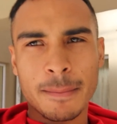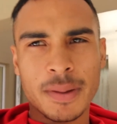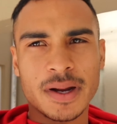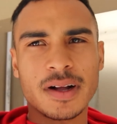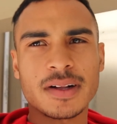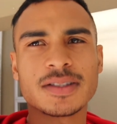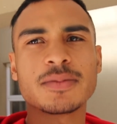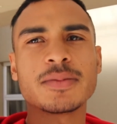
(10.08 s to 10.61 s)

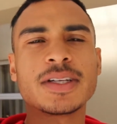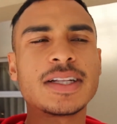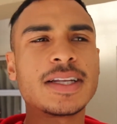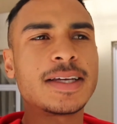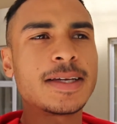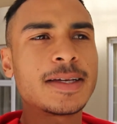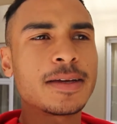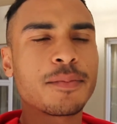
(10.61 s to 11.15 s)
But
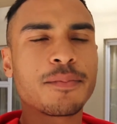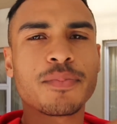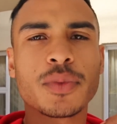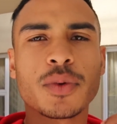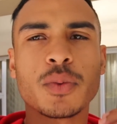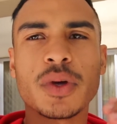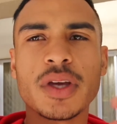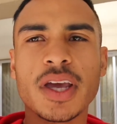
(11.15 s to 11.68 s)
ultimately,
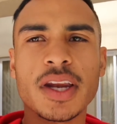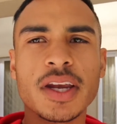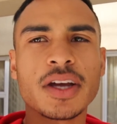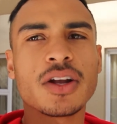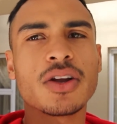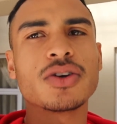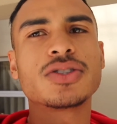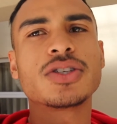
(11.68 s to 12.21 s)
we're getting
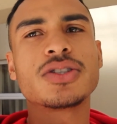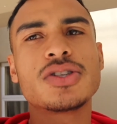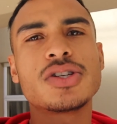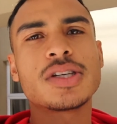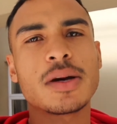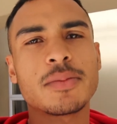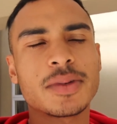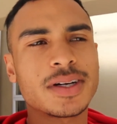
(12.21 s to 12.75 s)
closer to
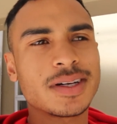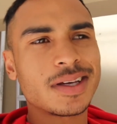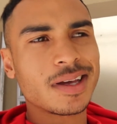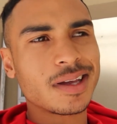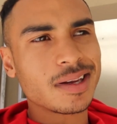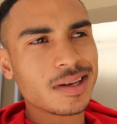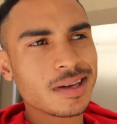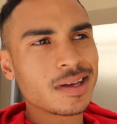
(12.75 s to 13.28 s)
summer
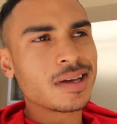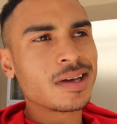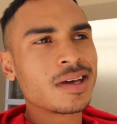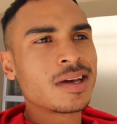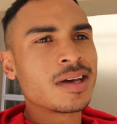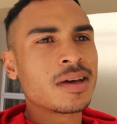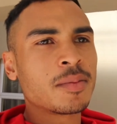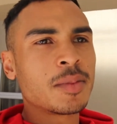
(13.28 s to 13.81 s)
again.
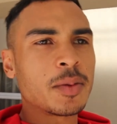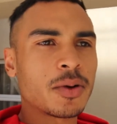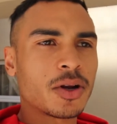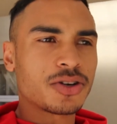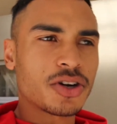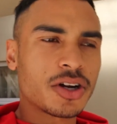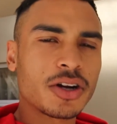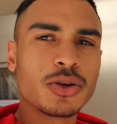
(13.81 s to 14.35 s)
People
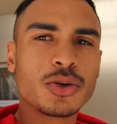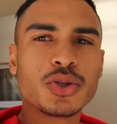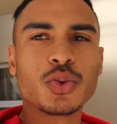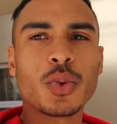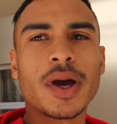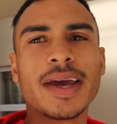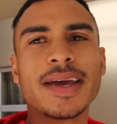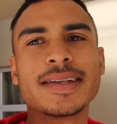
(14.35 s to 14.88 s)
are trying to lose
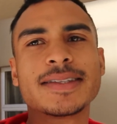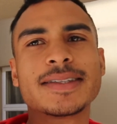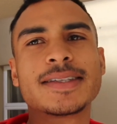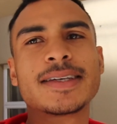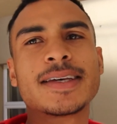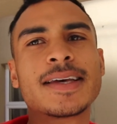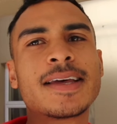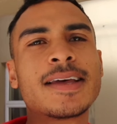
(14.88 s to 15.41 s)

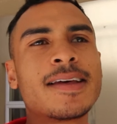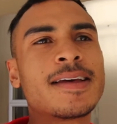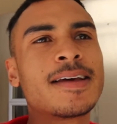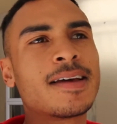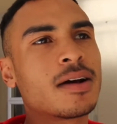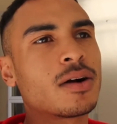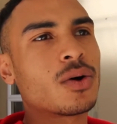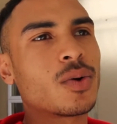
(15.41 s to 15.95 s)
weight.
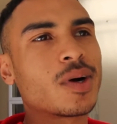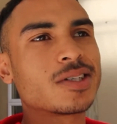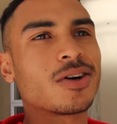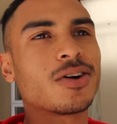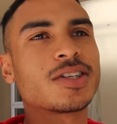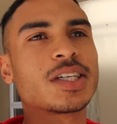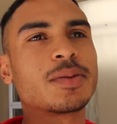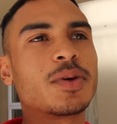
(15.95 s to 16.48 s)
Always
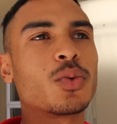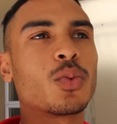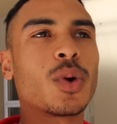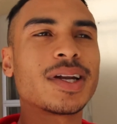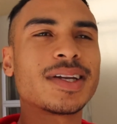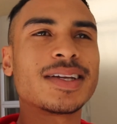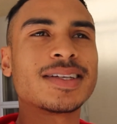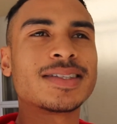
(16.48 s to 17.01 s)
asking me,
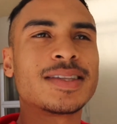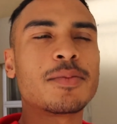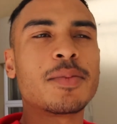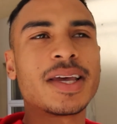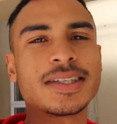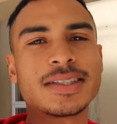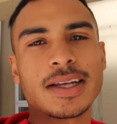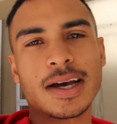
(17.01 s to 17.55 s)
what is the
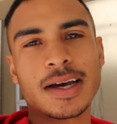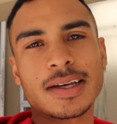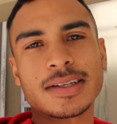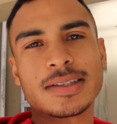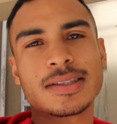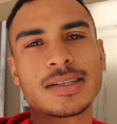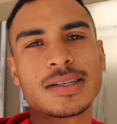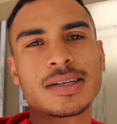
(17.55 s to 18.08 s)
best
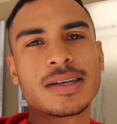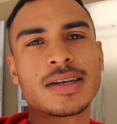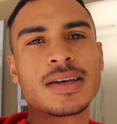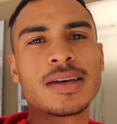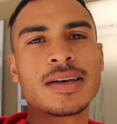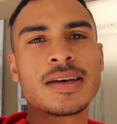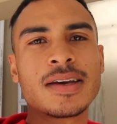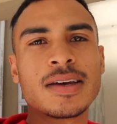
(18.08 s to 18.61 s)
diet?
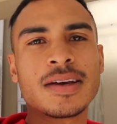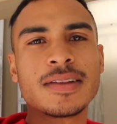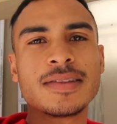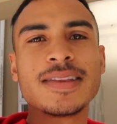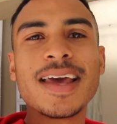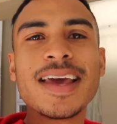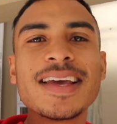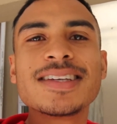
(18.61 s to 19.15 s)

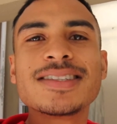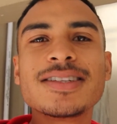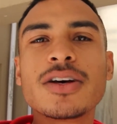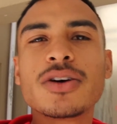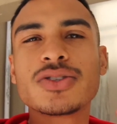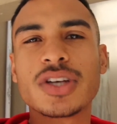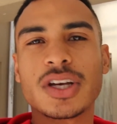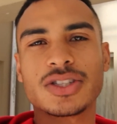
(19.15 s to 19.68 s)
There is
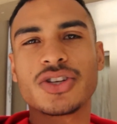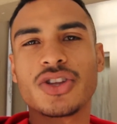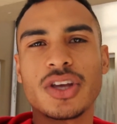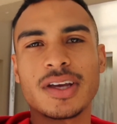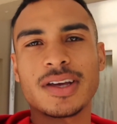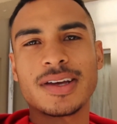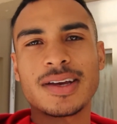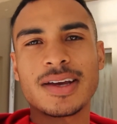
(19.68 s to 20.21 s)
no such
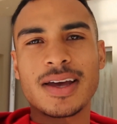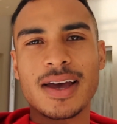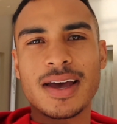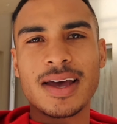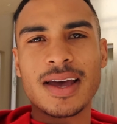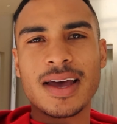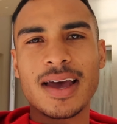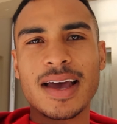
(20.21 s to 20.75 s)
thing
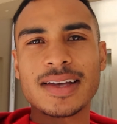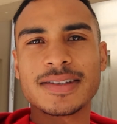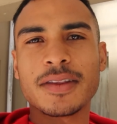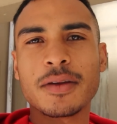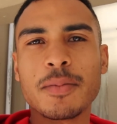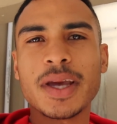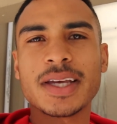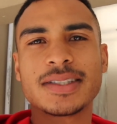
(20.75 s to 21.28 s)
as
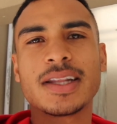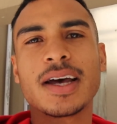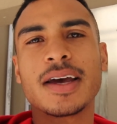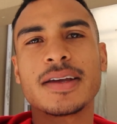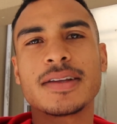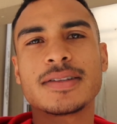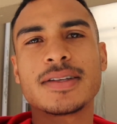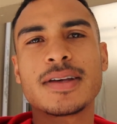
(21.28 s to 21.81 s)
the best diet.